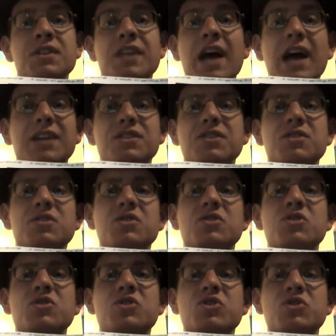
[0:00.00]
not
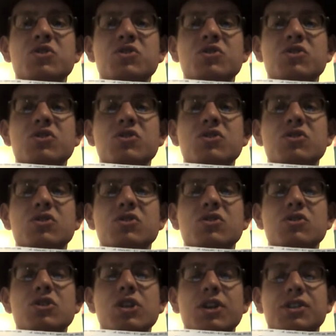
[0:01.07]

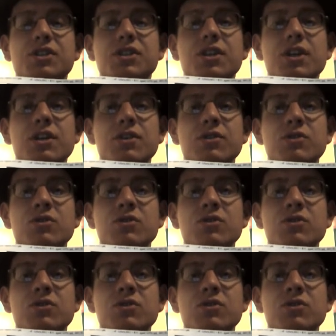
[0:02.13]
just the